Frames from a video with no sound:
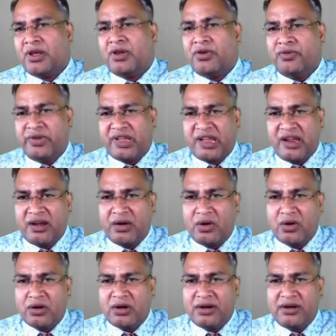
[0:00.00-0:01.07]
We
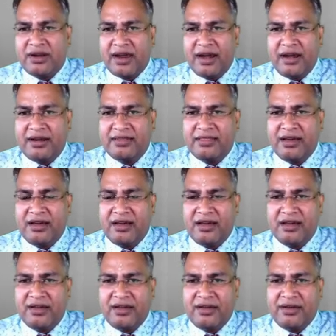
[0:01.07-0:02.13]
cannot add the
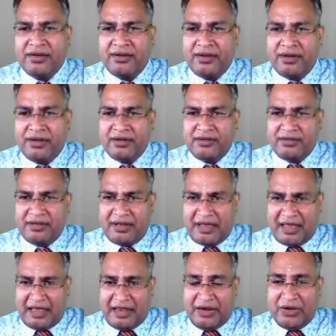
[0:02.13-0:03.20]

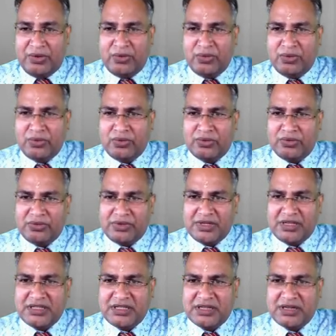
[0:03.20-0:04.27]
new
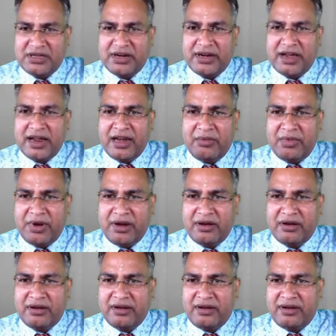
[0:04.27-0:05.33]
inserted element
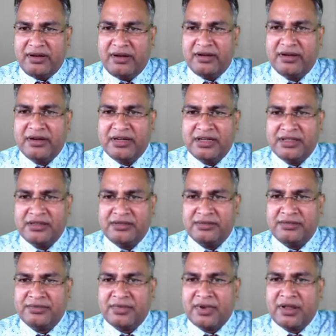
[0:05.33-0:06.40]
in this
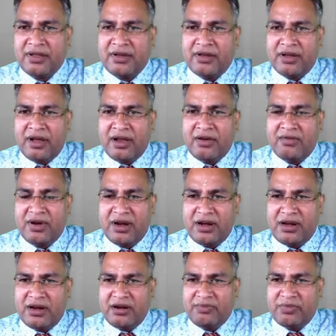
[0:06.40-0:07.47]

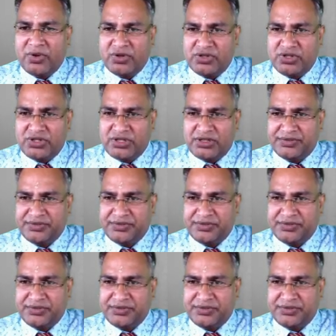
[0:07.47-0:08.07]
unwanted position.